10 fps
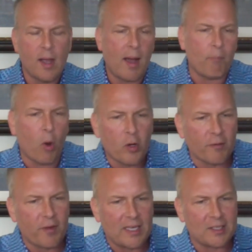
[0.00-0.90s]
I'm
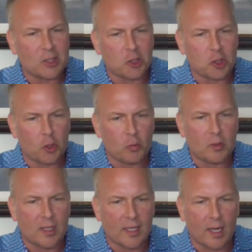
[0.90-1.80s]
motivated to shoot
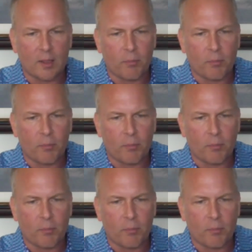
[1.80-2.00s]
the gun